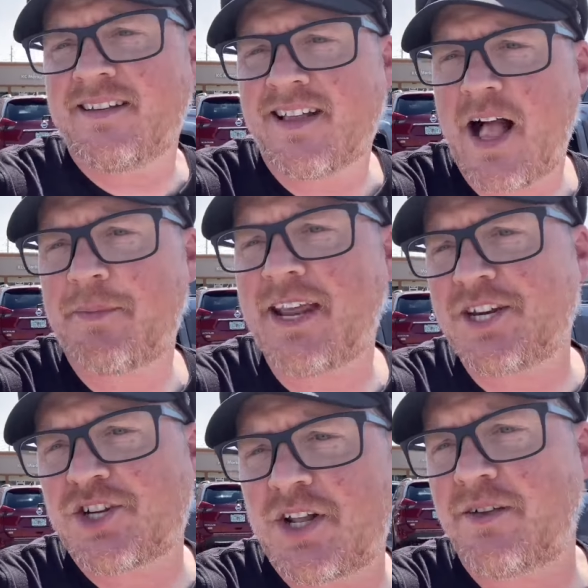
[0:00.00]

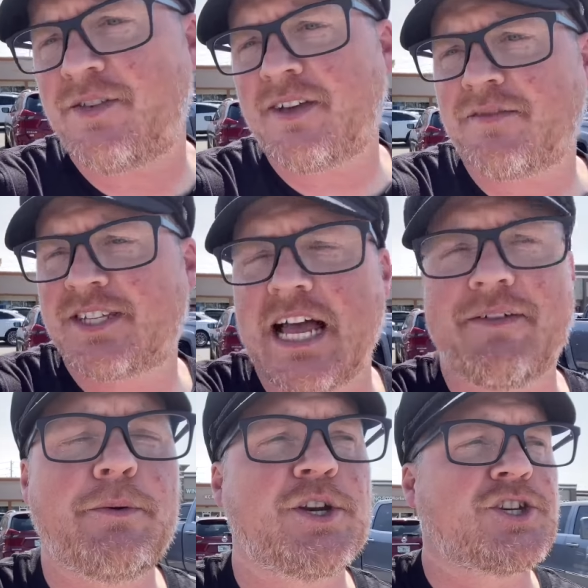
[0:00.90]
combination of, of stuff.
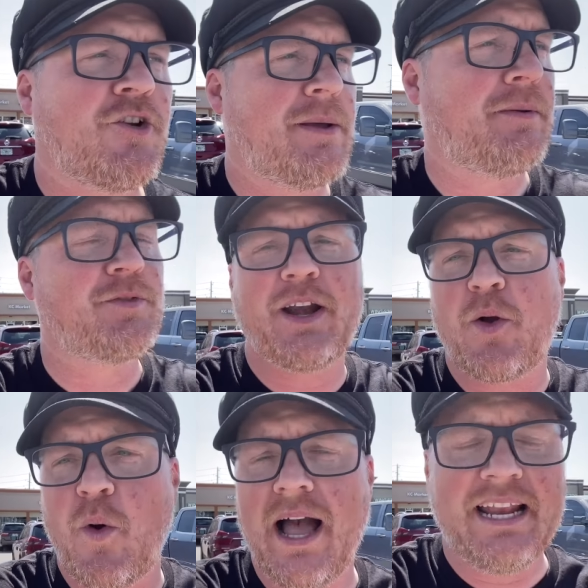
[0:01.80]
I was showing you, but it was very
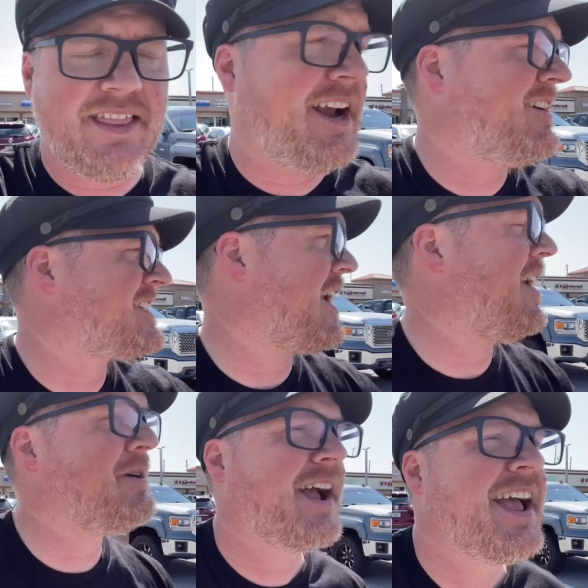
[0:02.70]
quiet in there. So
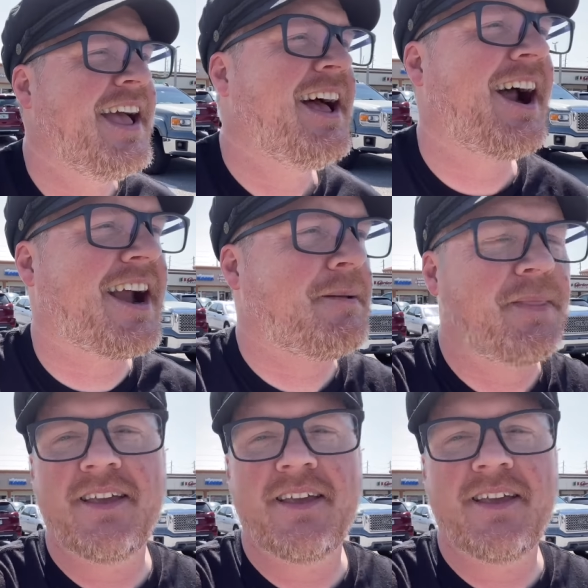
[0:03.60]
anyway, all right.